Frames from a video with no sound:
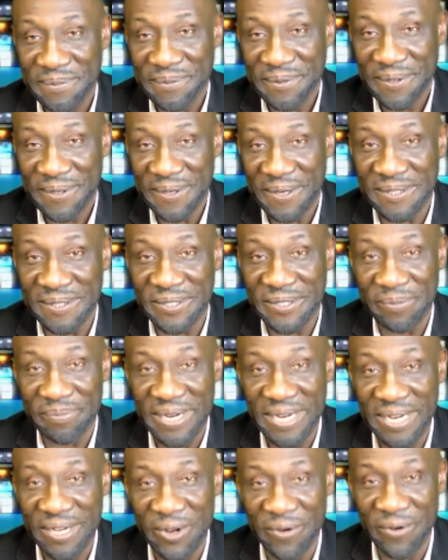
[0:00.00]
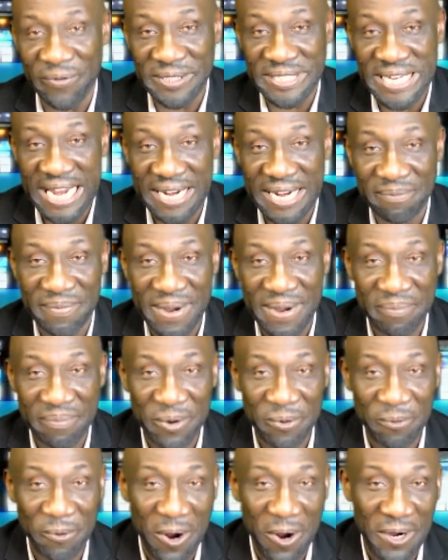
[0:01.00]
until being overtaken by
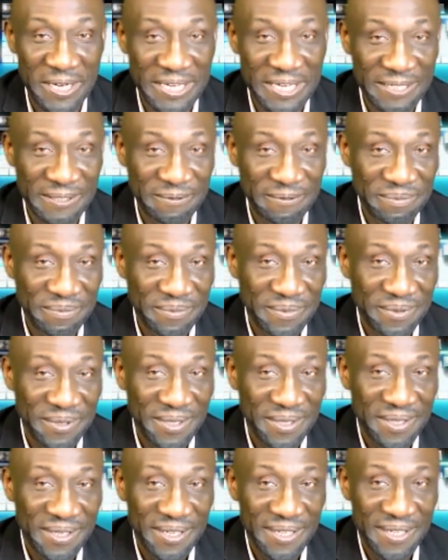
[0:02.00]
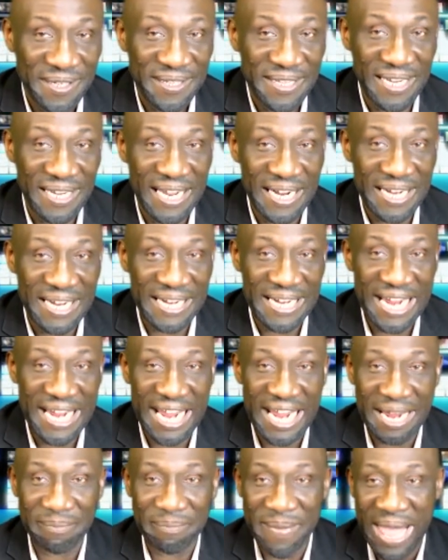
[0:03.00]
Milwaukee. They're like a
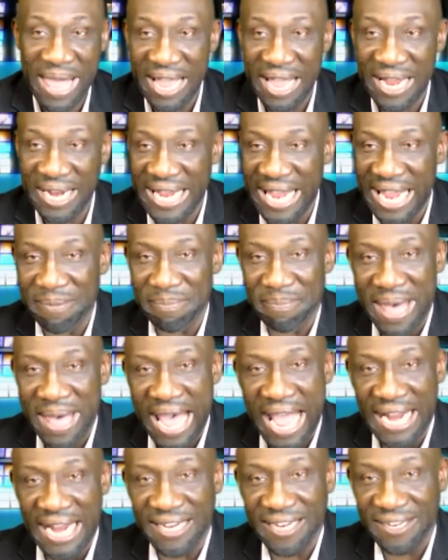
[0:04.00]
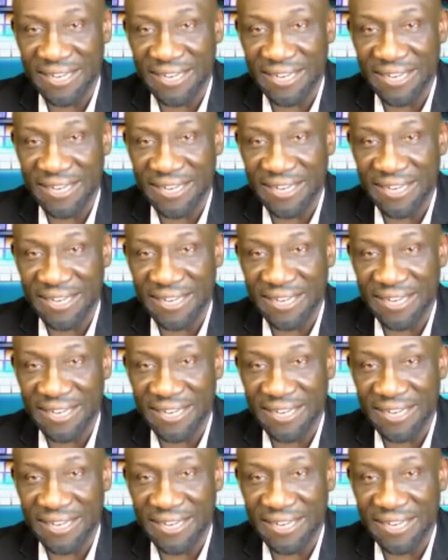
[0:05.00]
game back.